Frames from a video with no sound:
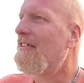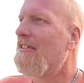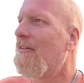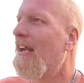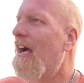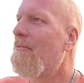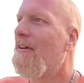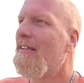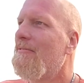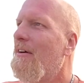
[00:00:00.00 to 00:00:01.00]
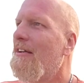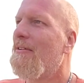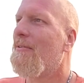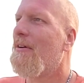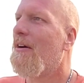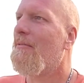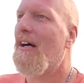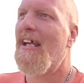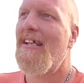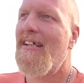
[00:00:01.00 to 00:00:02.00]
so we're like, what in the world? Well,
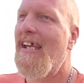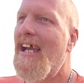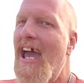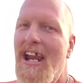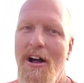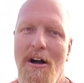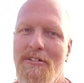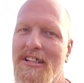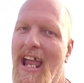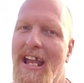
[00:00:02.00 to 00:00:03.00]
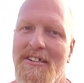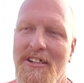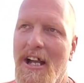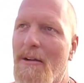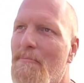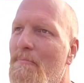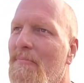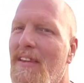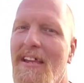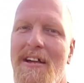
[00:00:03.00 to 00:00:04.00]
he got it all changed up.
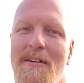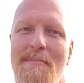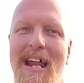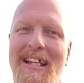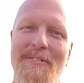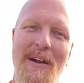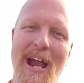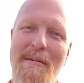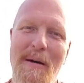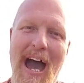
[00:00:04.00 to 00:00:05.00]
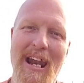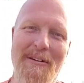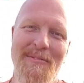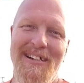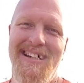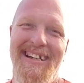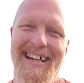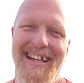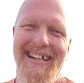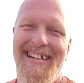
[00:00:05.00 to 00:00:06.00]
But at the very bottom,
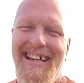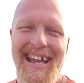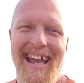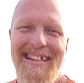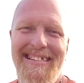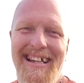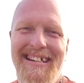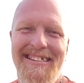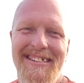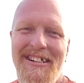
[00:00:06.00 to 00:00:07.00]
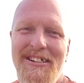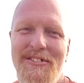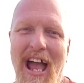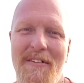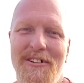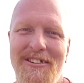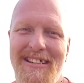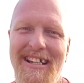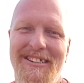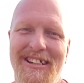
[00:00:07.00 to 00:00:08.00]
he says, driver
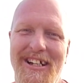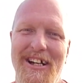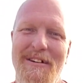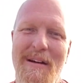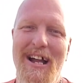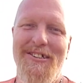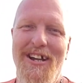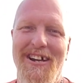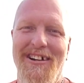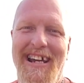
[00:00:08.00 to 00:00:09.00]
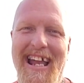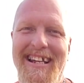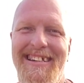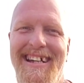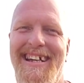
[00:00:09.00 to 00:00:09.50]
is insecure about trailer length.